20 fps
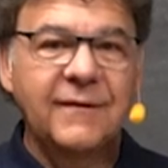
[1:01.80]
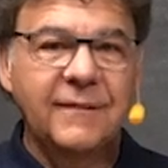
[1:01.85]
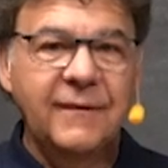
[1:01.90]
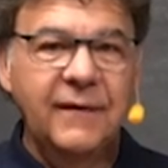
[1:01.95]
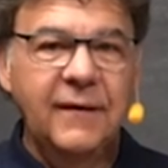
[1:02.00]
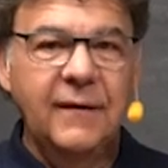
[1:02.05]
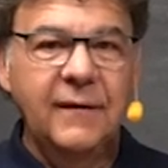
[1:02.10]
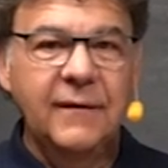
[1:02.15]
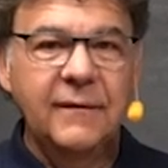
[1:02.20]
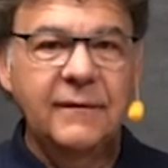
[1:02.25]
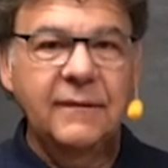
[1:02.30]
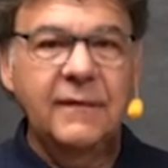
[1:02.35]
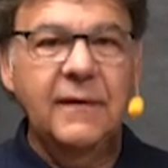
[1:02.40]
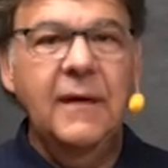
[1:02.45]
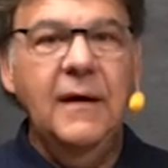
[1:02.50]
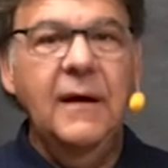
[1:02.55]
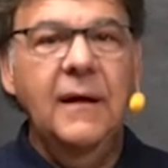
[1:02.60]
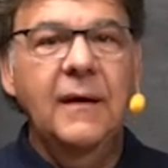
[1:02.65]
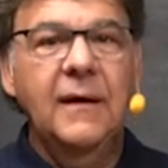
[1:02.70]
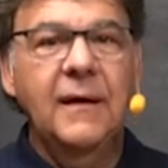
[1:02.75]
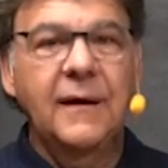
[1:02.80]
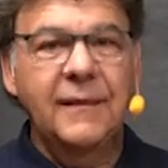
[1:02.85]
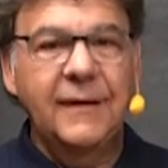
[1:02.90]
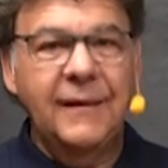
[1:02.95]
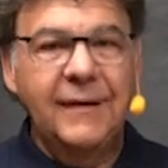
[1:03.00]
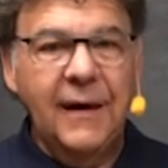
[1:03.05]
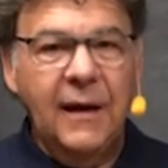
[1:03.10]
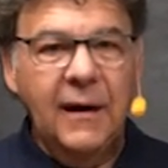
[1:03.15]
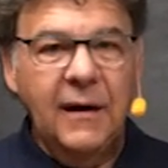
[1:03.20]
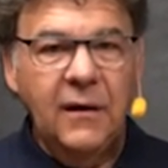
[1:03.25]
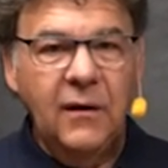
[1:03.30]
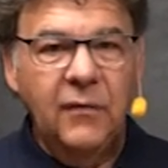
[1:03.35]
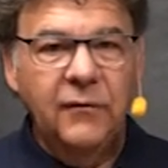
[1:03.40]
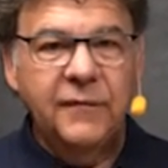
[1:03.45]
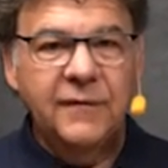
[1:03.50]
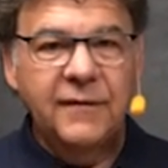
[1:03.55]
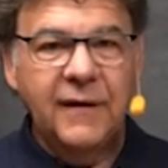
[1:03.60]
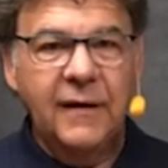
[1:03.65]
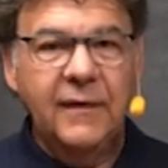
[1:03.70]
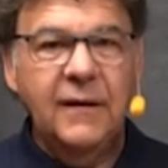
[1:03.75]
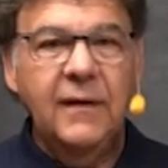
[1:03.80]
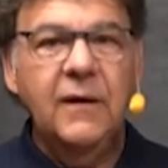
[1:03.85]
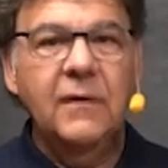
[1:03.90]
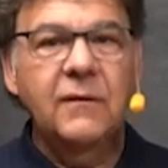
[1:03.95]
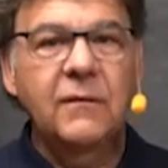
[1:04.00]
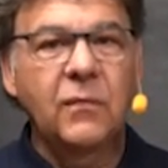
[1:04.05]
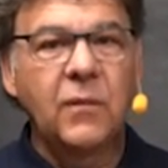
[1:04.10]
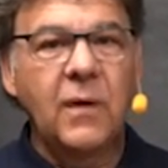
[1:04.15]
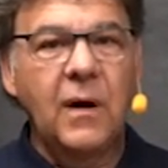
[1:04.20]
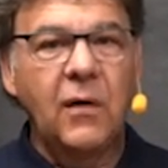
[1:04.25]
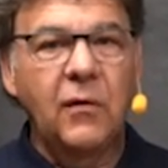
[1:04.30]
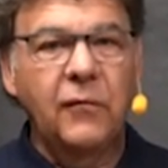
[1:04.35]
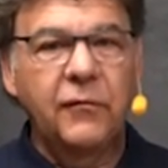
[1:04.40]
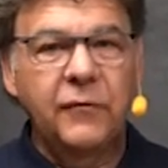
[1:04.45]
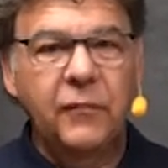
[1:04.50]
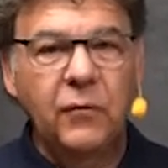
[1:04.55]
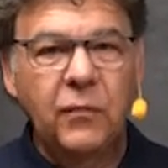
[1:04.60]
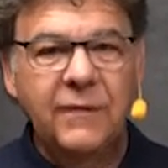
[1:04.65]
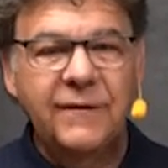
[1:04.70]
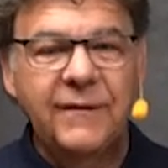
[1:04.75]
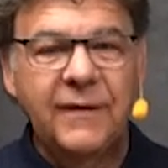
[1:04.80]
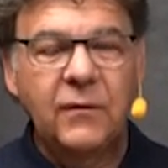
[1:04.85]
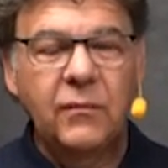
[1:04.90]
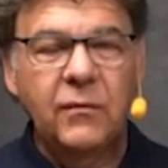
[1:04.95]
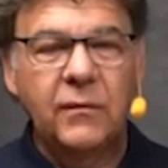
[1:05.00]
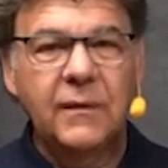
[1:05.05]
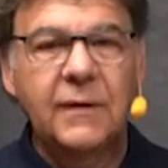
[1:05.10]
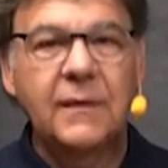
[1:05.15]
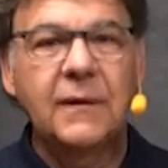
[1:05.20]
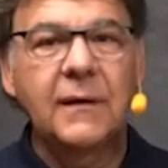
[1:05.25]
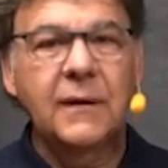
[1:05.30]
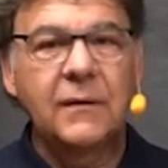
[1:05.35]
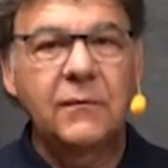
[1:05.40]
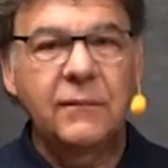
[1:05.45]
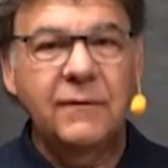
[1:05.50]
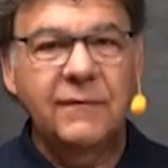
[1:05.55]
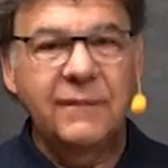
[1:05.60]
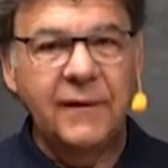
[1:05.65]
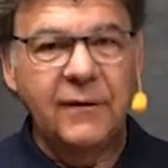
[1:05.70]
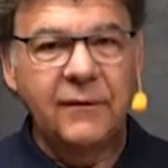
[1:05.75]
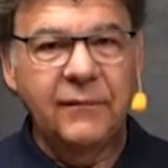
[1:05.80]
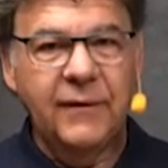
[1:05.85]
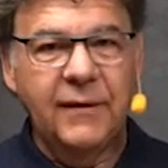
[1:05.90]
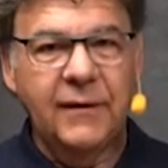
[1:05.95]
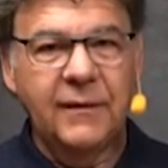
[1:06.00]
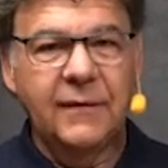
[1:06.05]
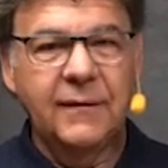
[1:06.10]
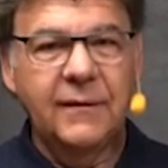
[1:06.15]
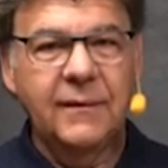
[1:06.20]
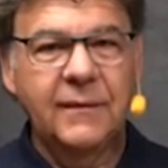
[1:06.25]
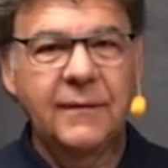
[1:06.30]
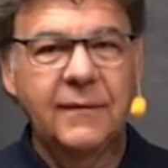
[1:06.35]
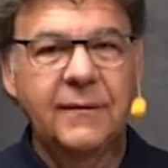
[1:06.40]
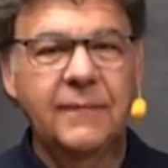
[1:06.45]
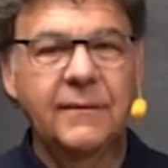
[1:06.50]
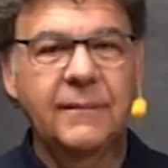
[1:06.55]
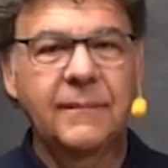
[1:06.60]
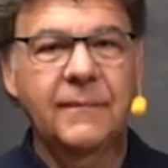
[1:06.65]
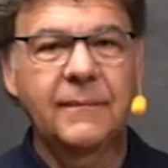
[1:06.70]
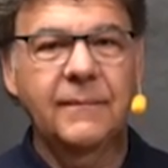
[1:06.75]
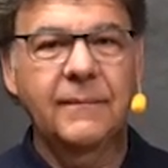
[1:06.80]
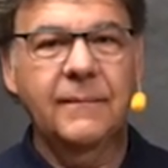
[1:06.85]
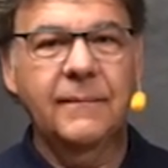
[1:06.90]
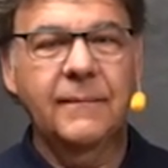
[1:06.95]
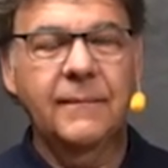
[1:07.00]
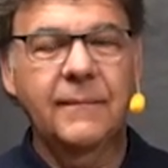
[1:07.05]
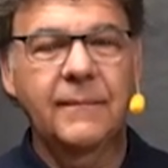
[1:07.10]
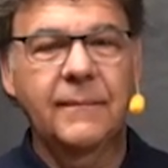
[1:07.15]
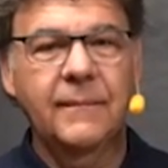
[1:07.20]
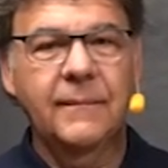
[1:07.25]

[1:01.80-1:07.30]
water is an important goal, the run-on time can even be set to 0 seconds.